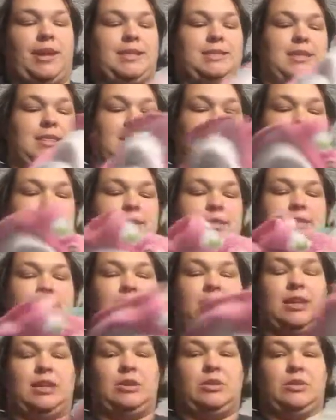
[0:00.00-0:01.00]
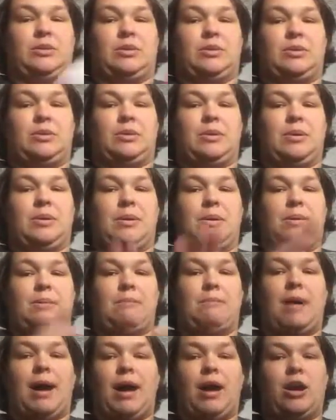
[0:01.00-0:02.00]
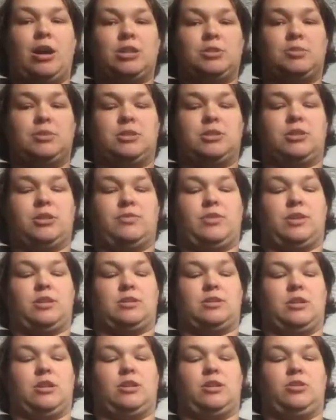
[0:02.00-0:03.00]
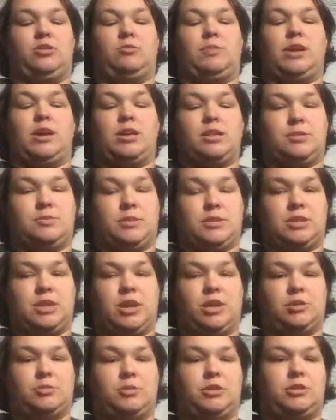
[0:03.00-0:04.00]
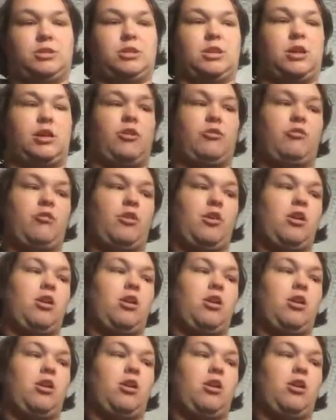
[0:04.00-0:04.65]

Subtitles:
I said, that does not include my hospital stuff, that does not include my husband's hospital stuff.